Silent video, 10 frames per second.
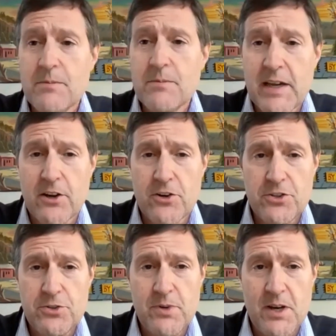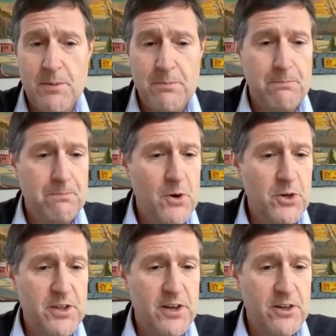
Megha, are you there?